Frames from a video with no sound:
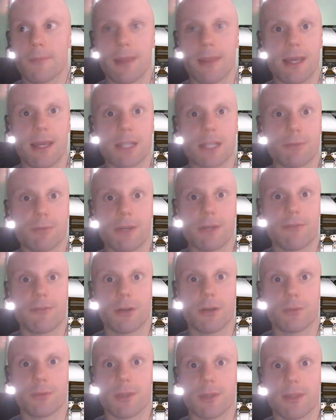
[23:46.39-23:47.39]
It's pretty
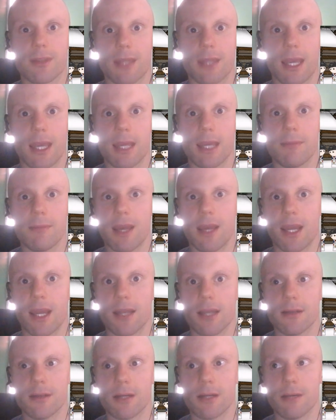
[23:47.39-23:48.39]
filled with game
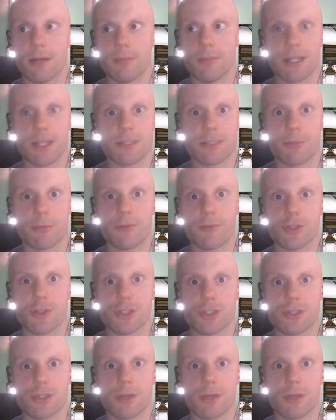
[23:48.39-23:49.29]
and lots of provisions.